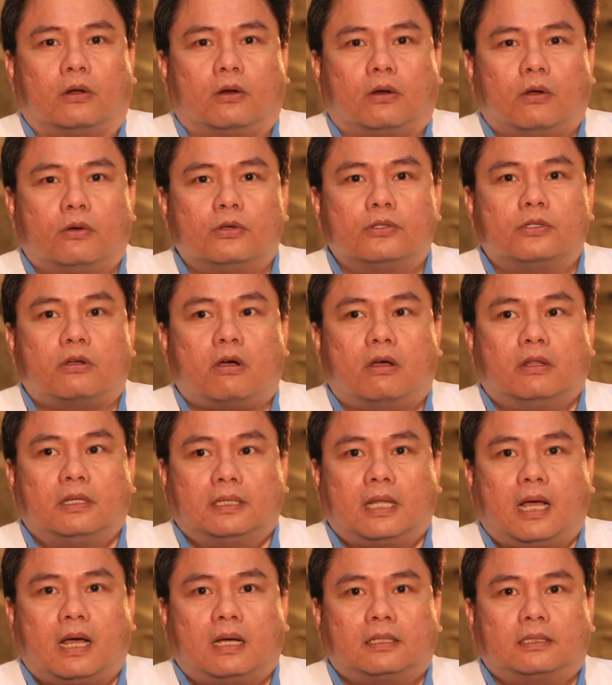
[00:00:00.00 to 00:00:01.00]
close
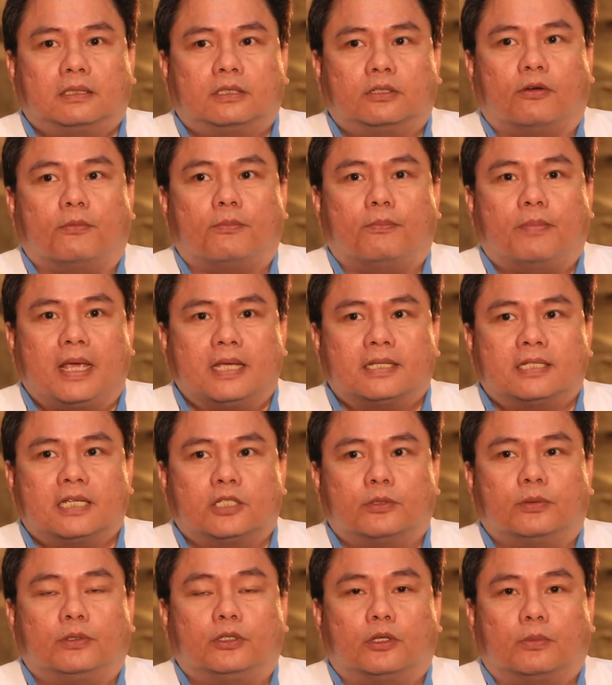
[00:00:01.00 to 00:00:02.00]
contacts of
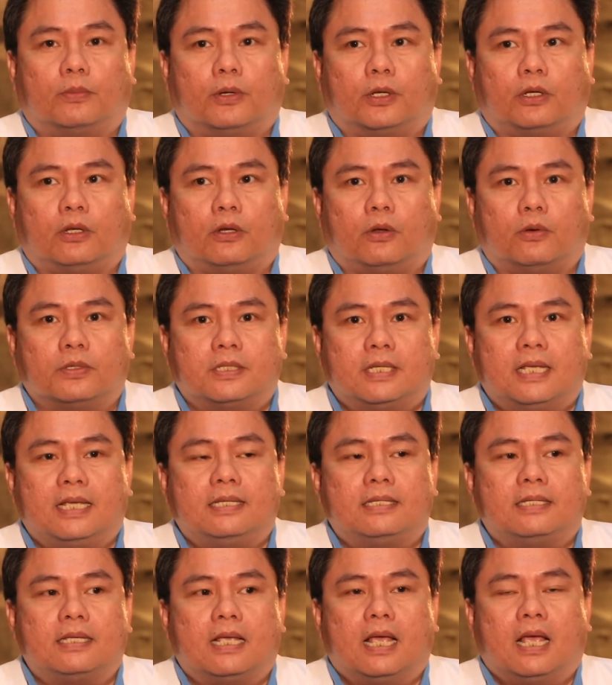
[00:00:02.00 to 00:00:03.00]
patients with
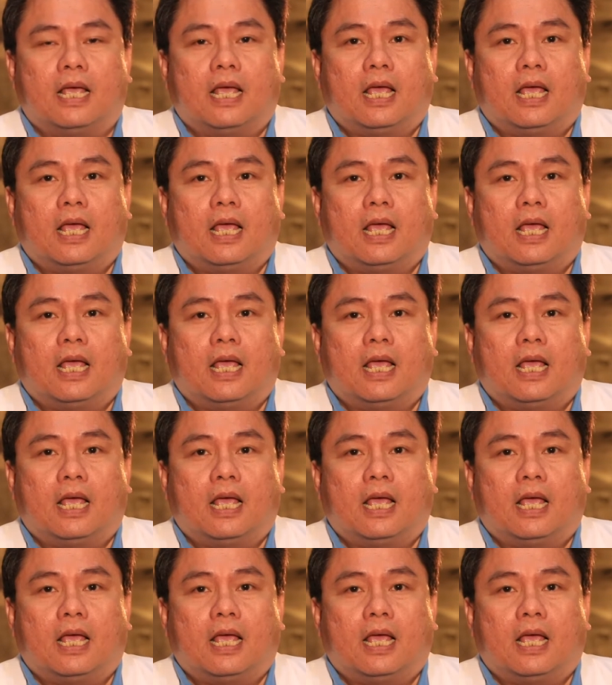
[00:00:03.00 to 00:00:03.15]
tuberculosis,